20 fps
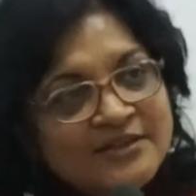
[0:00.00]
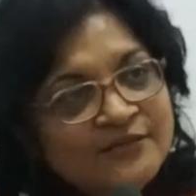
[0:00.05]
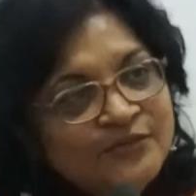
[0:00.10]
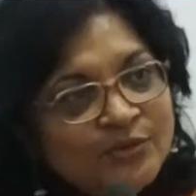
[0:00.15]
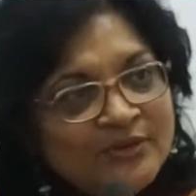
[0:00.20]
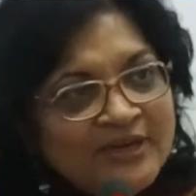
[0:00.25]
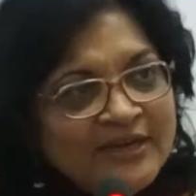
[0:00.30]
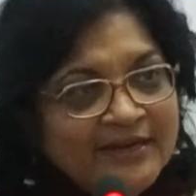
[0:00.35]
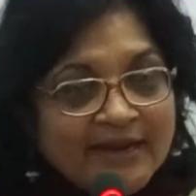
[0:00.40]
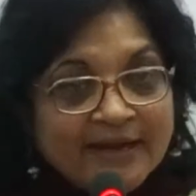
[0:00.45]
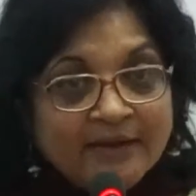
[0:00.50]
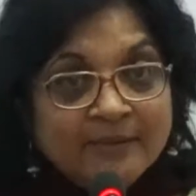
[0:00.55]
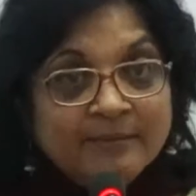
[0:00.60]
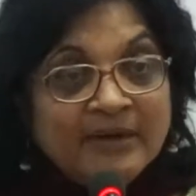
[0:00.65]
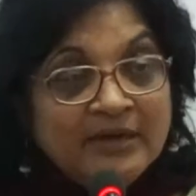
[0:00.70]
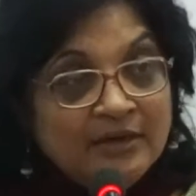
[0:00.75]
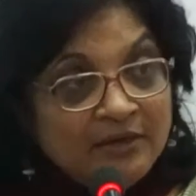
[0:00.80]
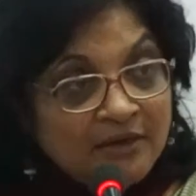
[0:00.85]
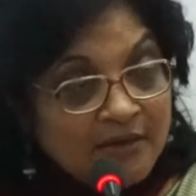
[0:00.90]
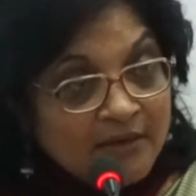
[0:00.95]
Unreserved
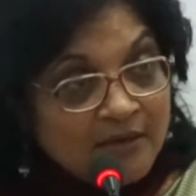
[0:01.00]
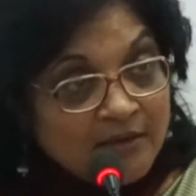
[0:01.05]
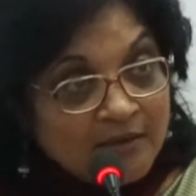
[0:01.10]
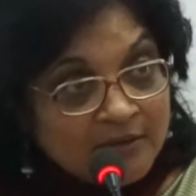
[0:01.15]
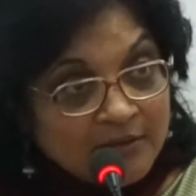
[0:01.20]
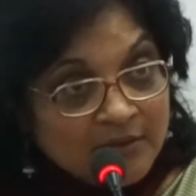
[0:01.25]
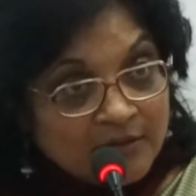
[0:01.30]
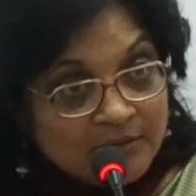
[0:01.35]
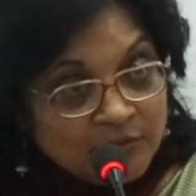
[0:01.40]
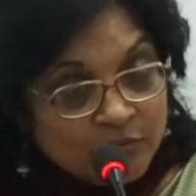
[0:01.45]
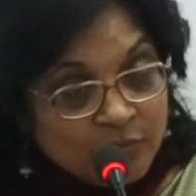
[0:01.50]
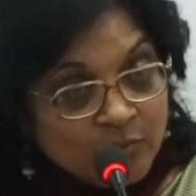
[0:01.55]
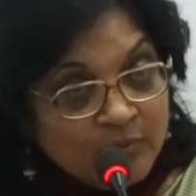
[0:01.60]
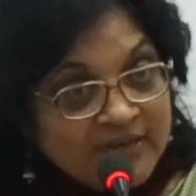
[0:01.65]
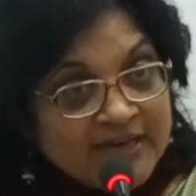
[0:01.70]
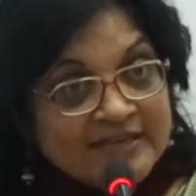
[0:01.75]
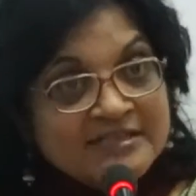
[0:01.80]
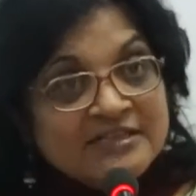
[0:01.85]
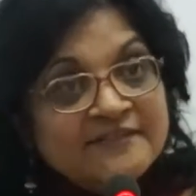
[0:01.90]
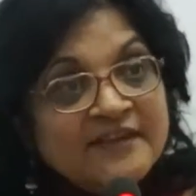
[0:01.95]
you can get, but
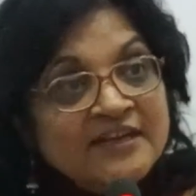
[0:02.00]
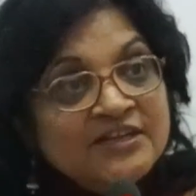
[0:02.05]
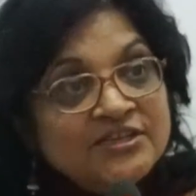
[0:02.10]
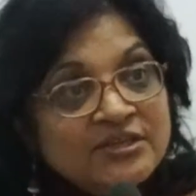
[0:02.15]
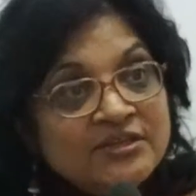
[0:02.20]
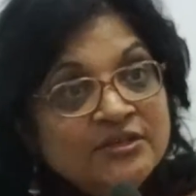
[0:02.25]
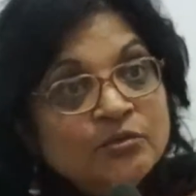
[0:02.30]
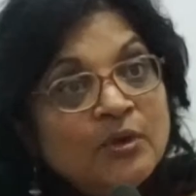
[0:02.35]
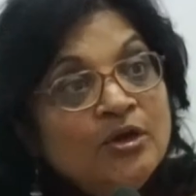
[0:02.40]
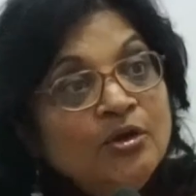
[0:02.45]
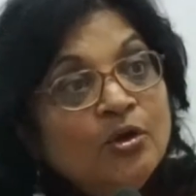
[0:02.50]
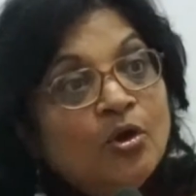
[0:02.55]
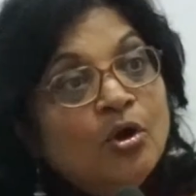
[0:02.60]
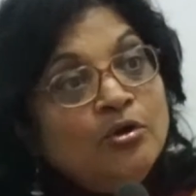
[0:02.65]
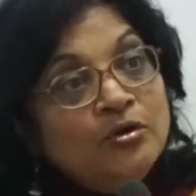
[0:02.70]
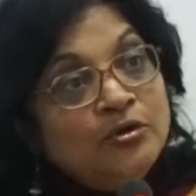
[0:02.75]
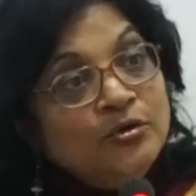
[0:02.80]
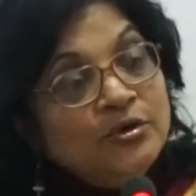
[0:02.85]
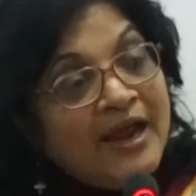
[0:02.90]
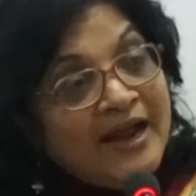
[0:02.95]
through
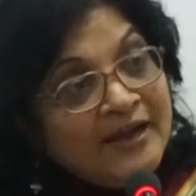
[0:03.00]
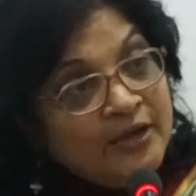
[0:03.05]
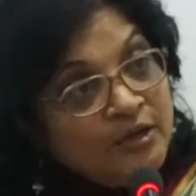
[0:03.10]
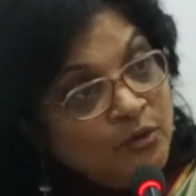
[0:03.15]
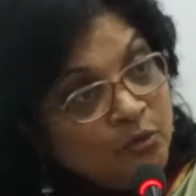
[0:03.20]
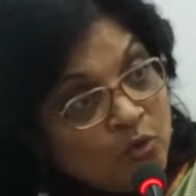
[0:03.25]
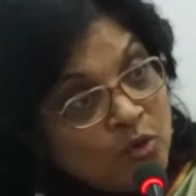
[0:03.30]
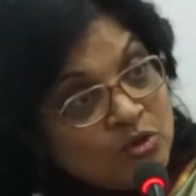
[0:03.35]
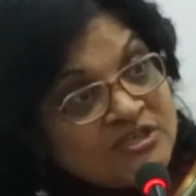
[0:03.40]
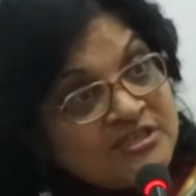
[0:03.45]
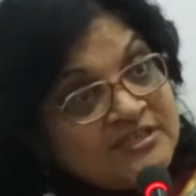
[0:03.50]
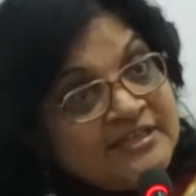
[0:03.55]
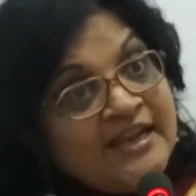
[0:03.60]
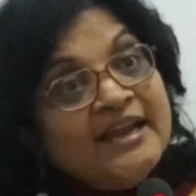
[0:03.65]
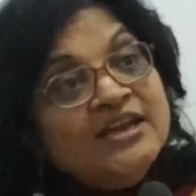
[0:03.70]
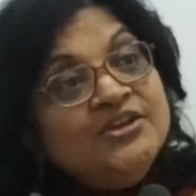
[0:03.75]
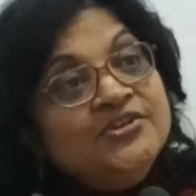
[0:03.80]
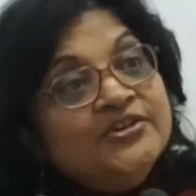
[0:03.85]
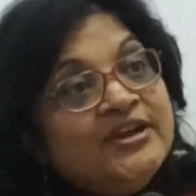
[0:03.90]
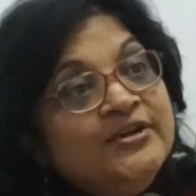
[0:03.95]
reservation you are not, at
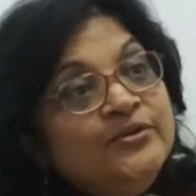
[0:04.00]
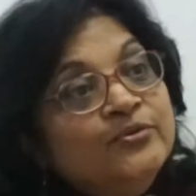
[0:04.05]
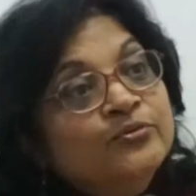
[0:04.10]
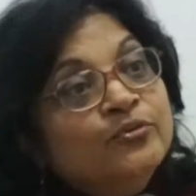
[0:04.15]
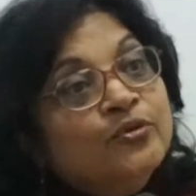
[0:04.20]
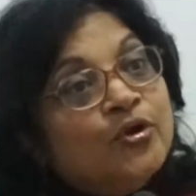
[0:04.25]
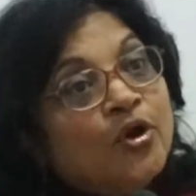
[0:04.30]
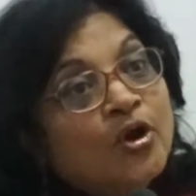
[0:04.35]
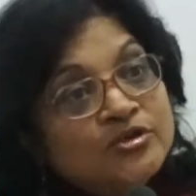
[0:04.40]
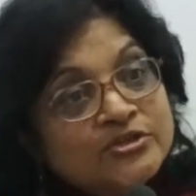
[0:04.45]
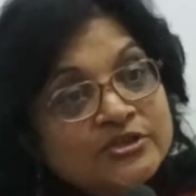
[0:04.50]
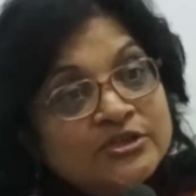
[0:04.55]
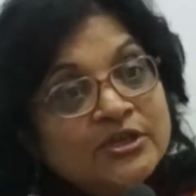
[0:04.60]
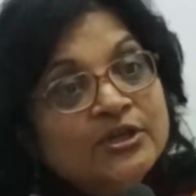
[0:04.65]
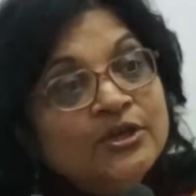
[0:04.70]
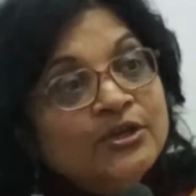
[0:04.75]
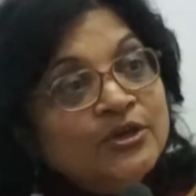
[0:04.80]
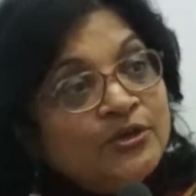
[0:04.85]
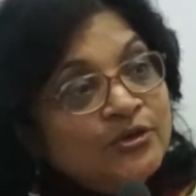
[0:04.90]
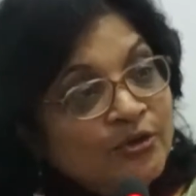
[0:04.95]
no stage can
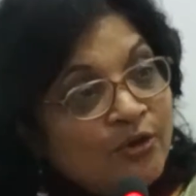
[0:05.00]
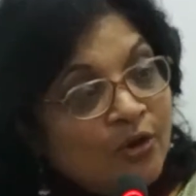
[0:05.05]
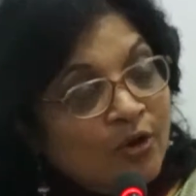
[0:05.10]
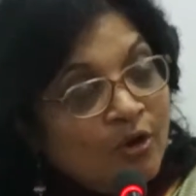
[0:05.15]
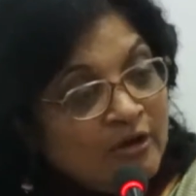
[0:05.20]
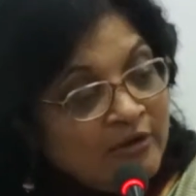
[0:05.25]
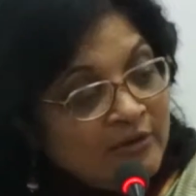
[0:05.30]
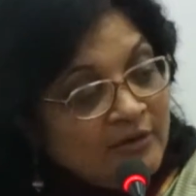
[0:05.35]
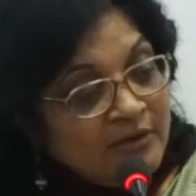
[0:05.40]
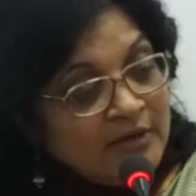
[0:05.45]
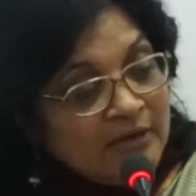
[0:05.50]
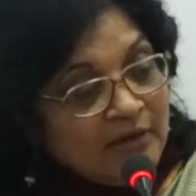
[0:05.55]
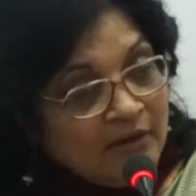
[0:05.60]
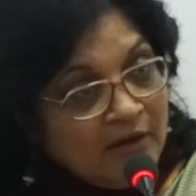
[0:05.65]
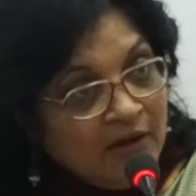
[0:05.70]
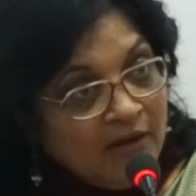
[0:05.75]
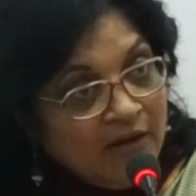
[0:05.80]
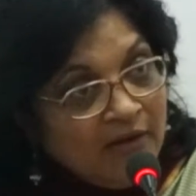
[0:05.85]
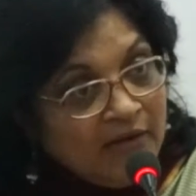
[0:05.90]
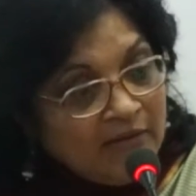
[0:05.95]
you cross
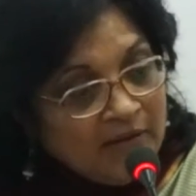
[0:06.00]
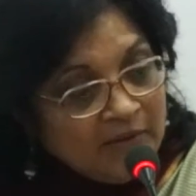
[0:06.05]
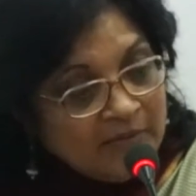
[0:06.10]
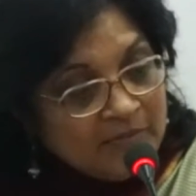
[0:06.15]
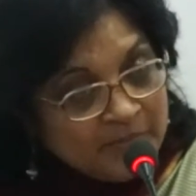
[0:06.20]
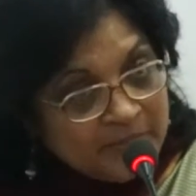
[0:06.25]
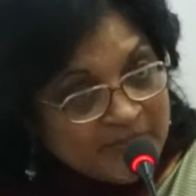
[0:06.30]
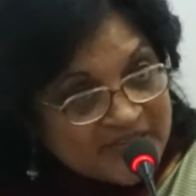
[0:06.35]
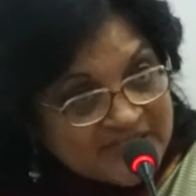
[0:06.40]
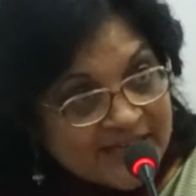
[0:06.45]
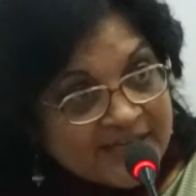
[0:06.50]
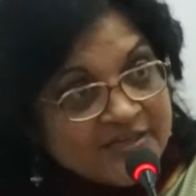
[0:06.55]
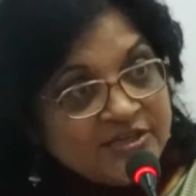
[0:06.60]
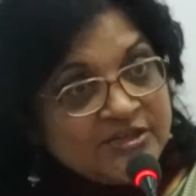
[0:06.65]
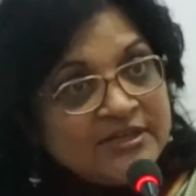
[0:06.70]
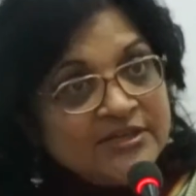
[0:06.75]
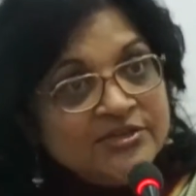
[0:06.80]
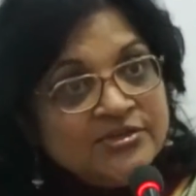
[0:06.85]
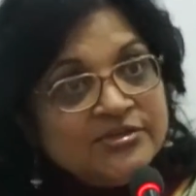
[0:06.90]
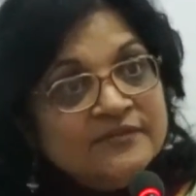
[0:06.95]
your
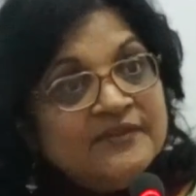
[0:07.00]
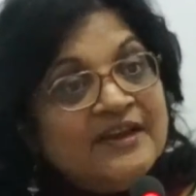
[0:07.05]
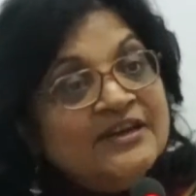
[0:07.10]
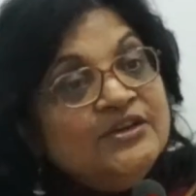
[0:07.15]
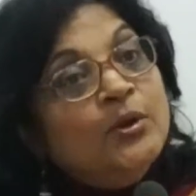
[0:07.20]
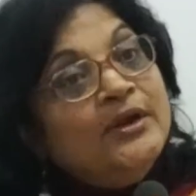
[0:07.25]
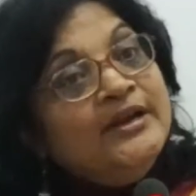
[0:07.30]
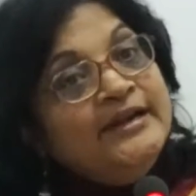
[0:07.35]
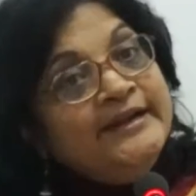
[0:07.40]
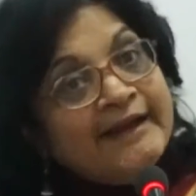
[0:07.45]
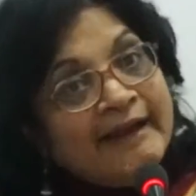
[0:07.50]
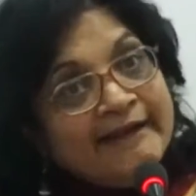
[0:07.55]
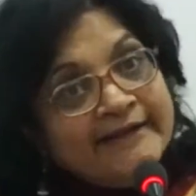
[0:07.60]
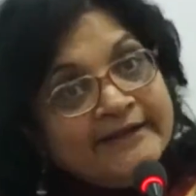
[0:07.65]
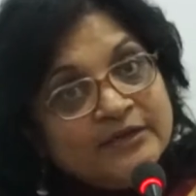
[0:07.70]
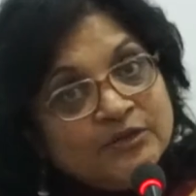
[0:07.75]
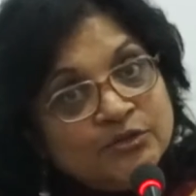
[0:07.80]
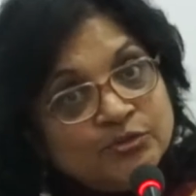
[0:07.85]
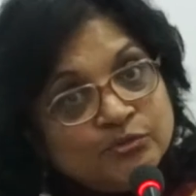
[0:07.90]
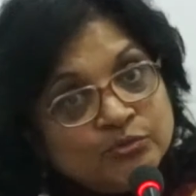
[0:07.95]
percentage that
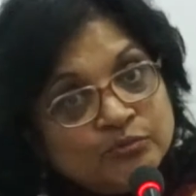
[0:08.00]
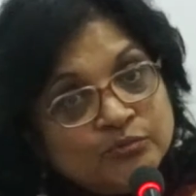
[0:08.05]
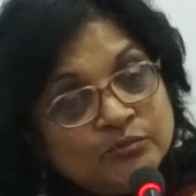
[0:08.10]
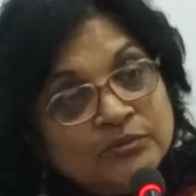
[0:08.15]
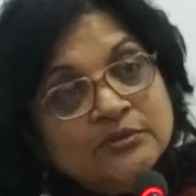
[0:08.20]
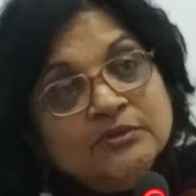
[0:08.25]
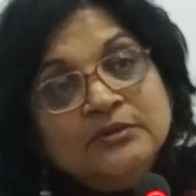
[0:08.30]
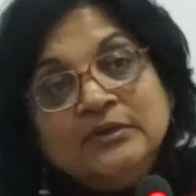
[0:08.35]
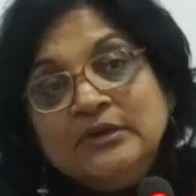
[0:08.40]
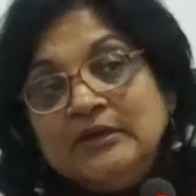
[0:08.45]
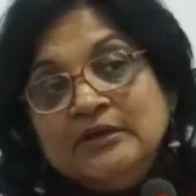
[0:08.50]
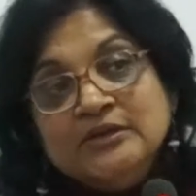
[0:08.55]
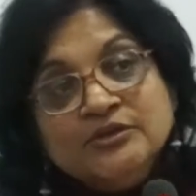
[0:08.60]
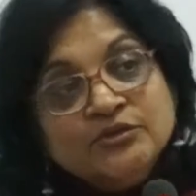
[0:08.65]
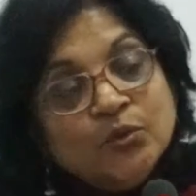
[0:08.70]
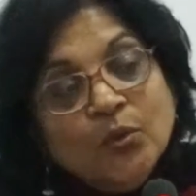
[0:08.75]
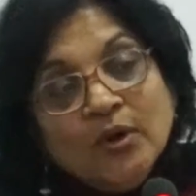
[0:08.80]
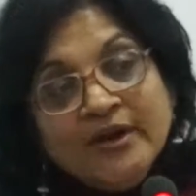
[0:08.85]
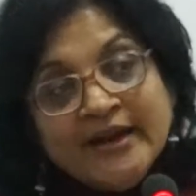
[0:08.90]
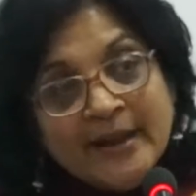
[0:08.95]
you are entitled to.
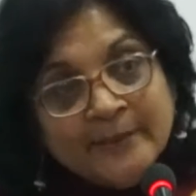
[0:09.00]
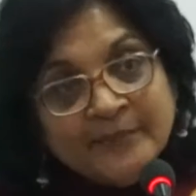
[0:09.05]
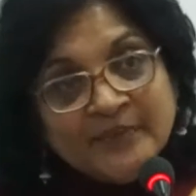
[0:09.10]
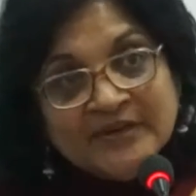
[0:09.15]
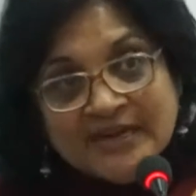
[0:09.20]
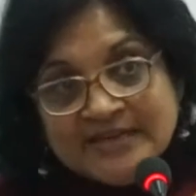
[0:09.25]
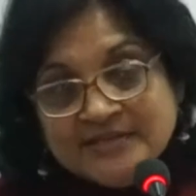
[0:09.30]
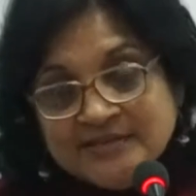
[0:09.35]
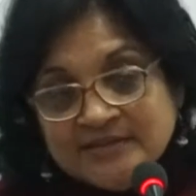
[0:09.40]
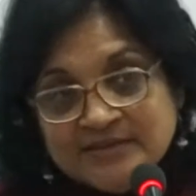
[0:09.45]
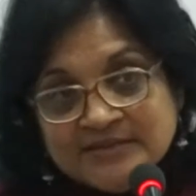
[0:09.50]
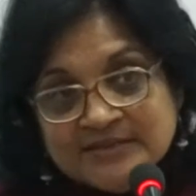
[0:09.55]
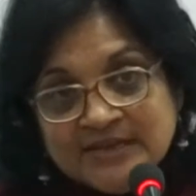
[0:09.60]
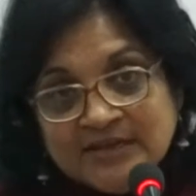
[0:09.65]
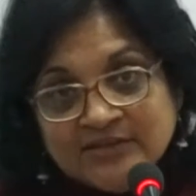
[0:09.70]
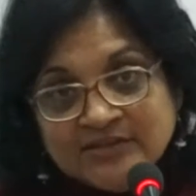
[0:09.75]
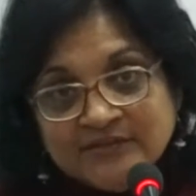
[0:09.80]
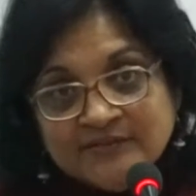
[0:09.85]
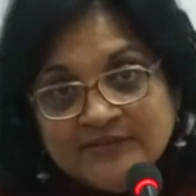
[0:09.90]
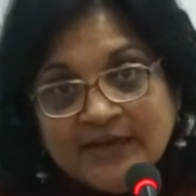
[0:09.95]
So what
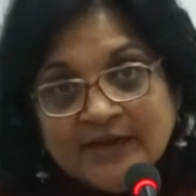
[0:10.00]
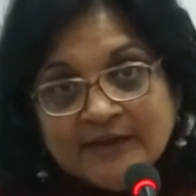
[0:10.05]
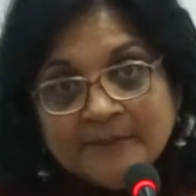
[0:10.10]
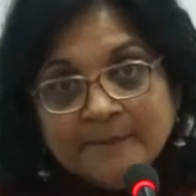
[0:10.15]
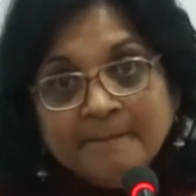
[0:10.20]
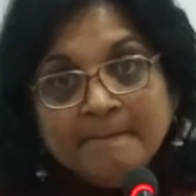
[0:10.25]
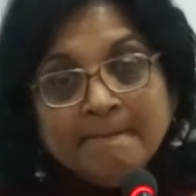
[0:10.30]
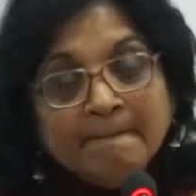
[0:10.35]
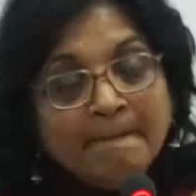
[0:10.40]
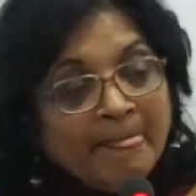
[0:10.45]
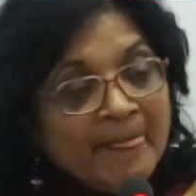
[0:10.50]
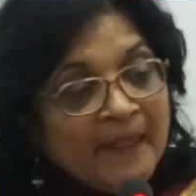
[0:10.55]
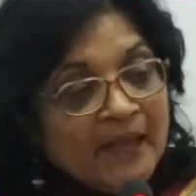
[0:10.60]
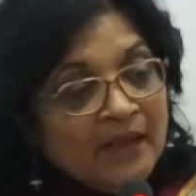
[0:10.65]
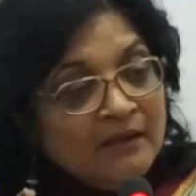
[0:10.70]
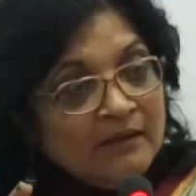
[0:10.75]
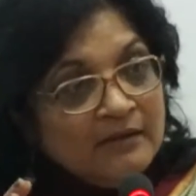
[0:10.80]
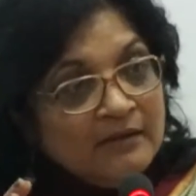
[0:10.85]
happened as a result of that?